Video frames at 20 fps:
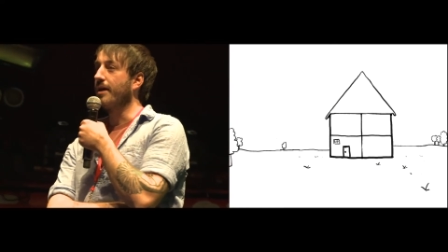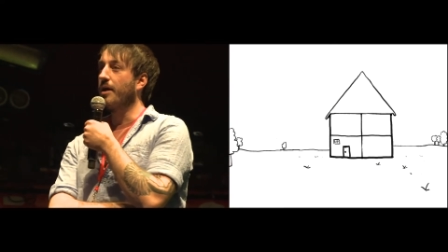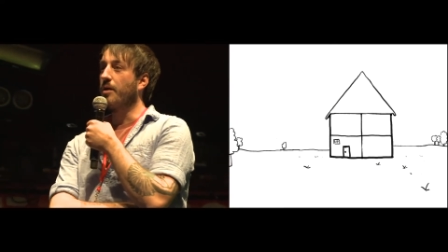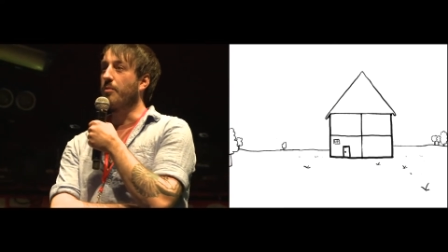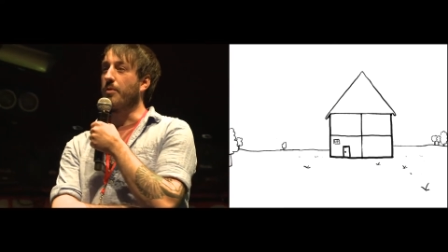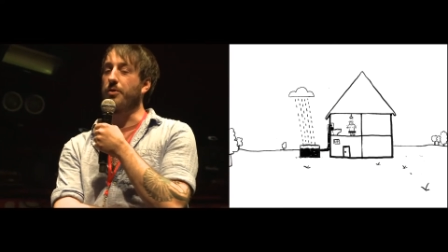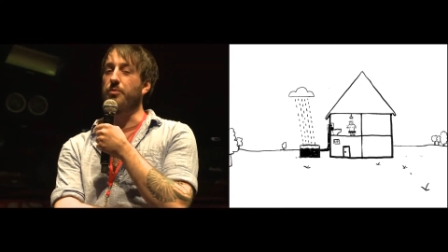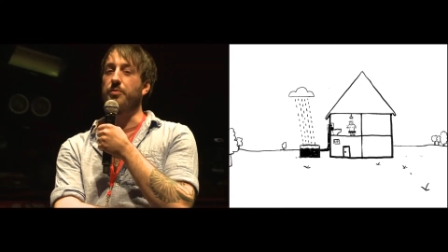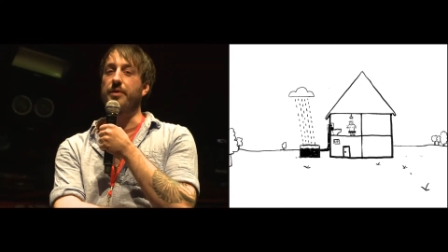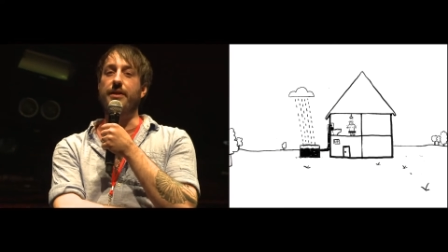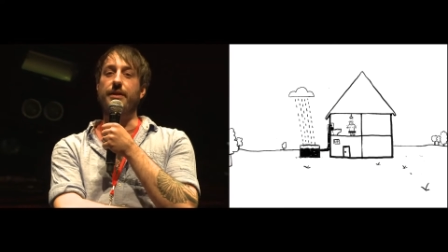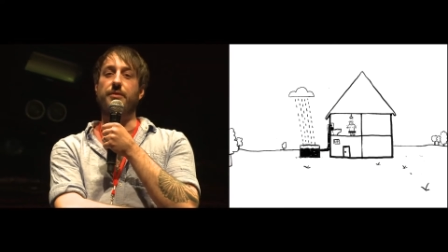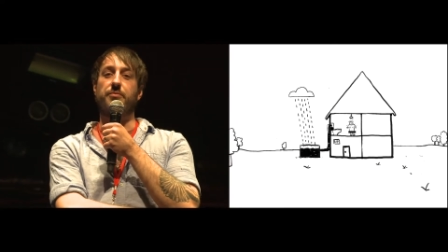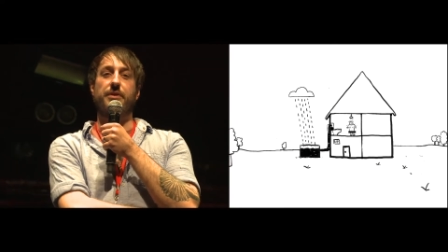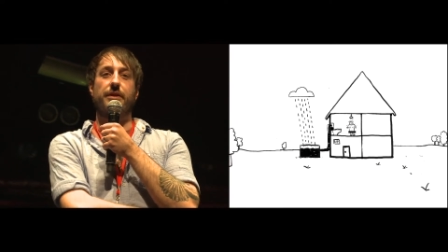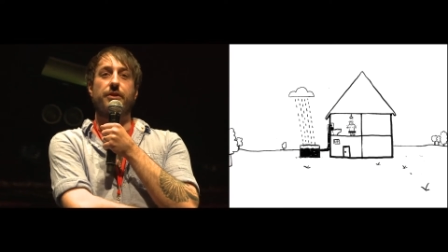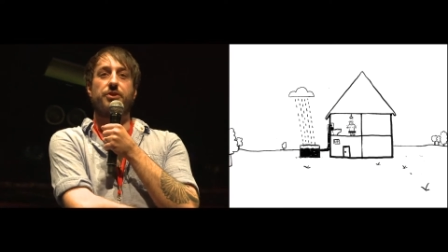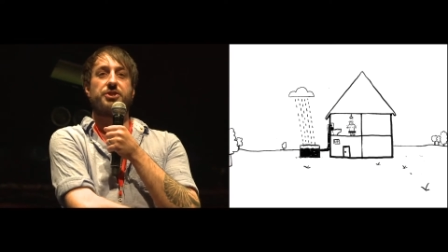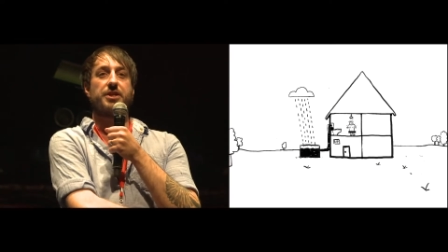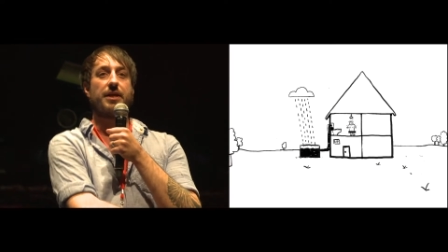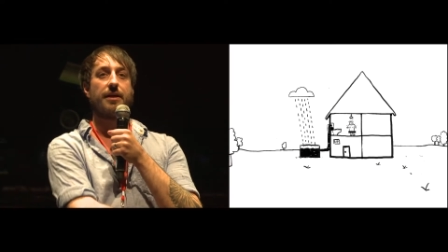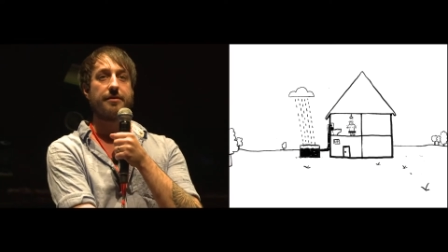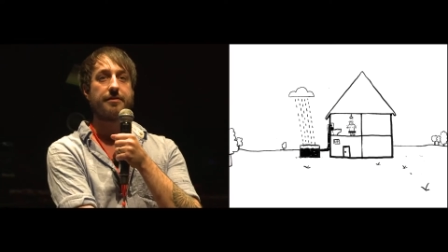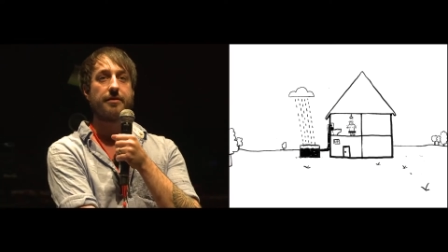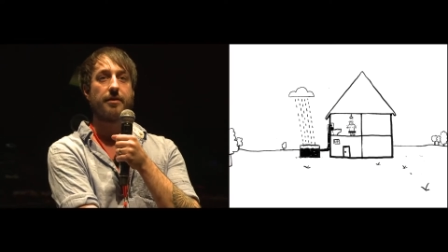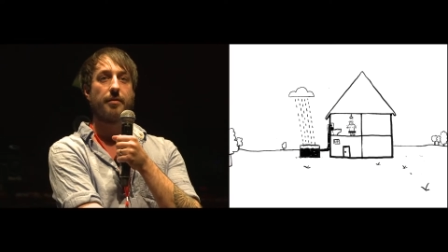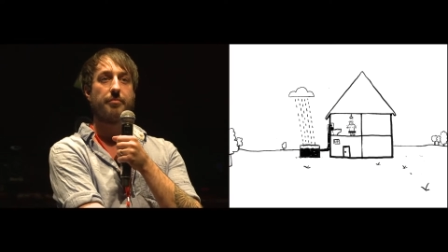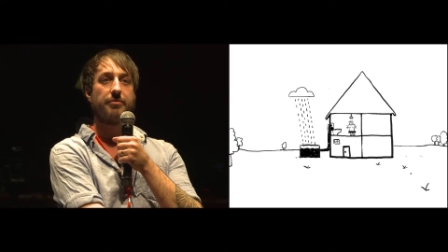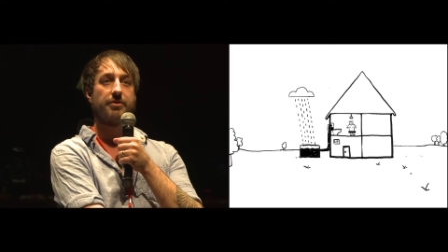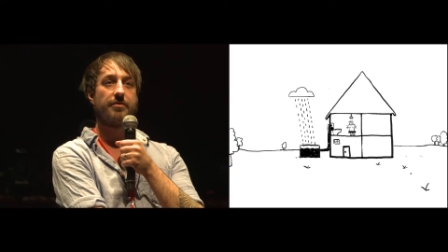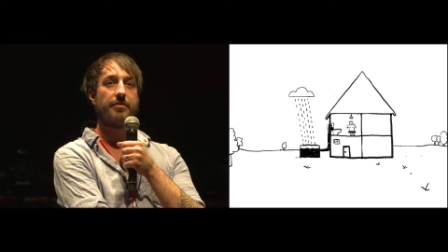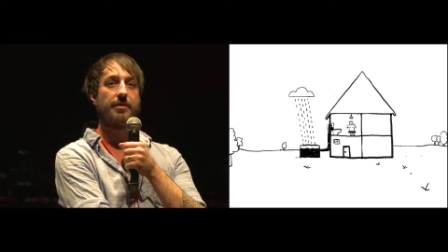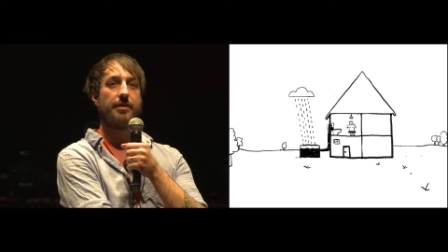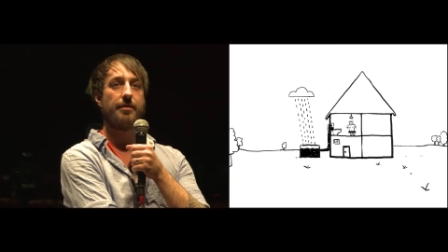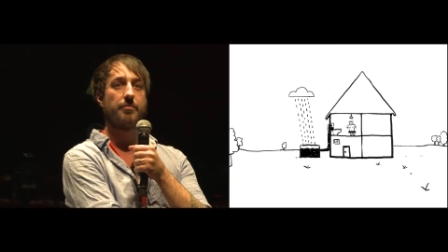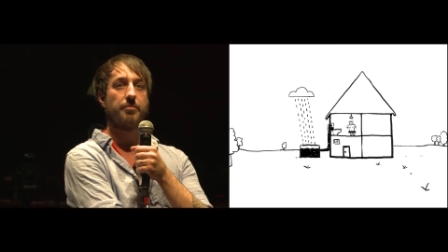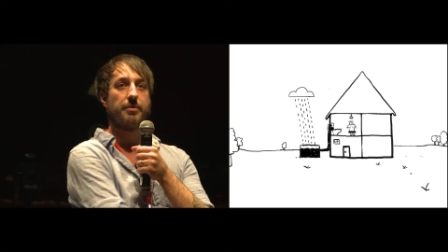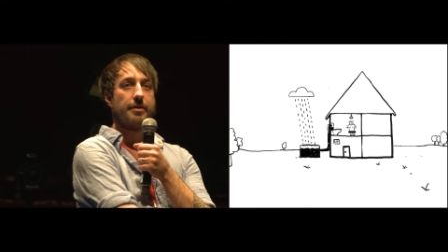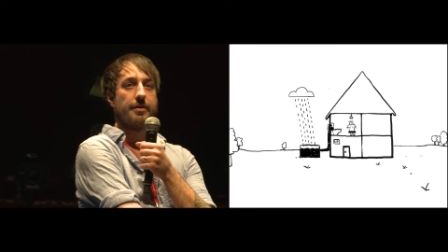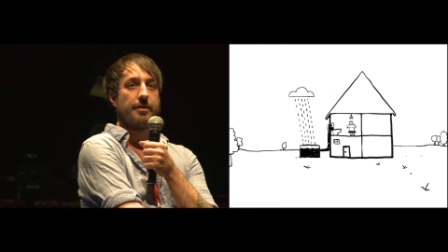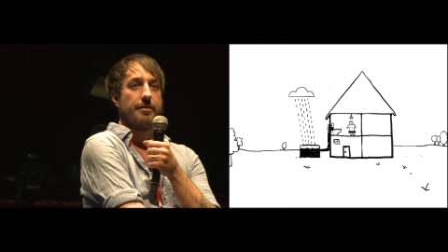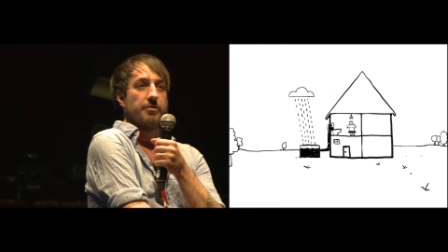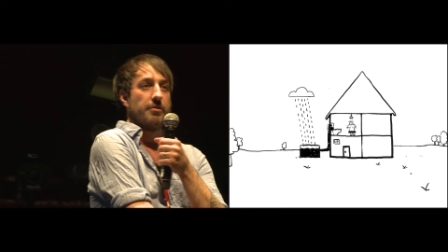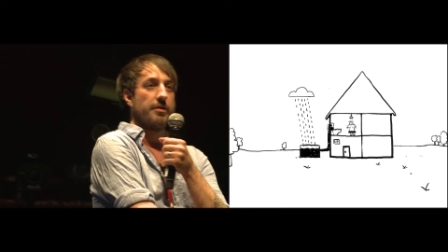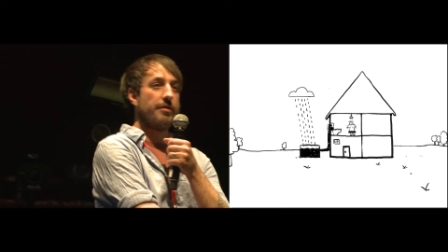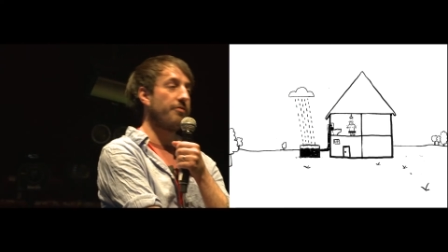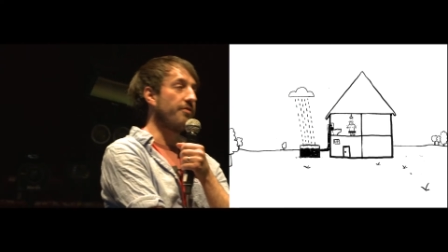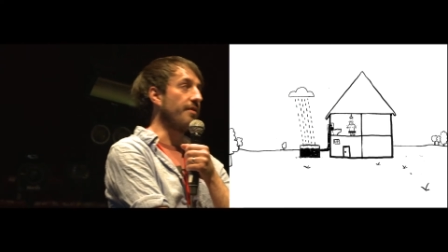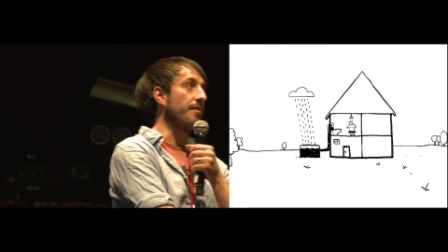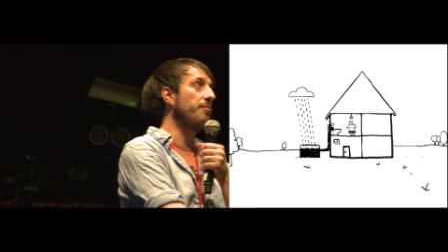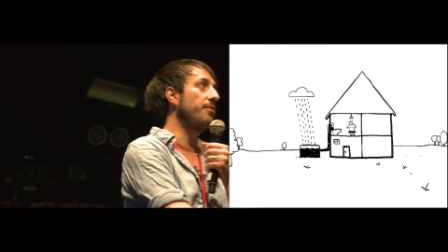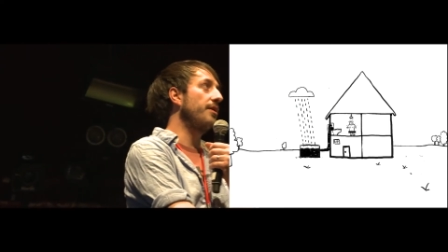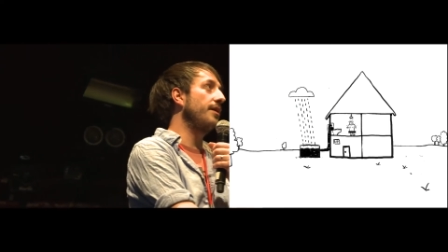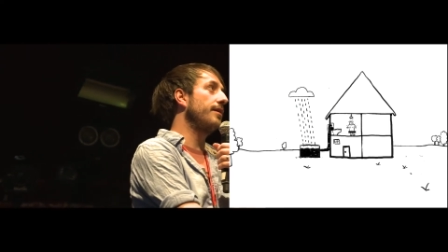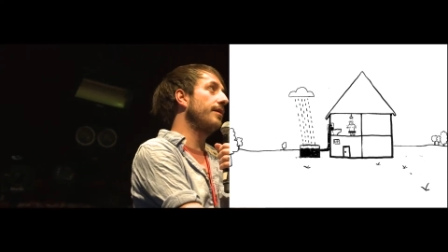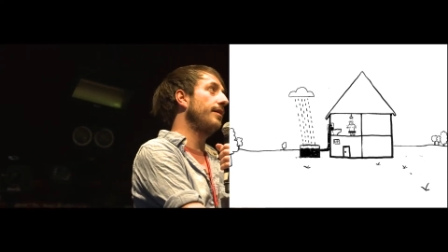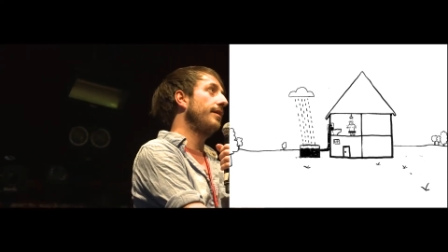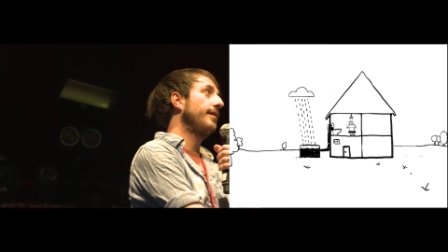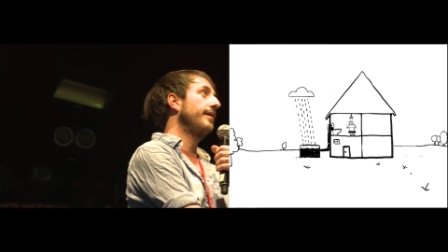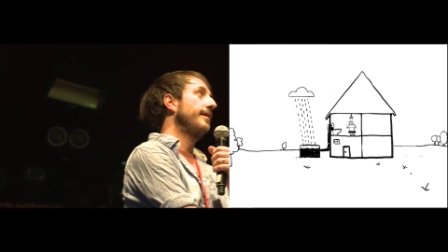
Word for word: What do we need? We need shelter, obviously. We need to live somewhere.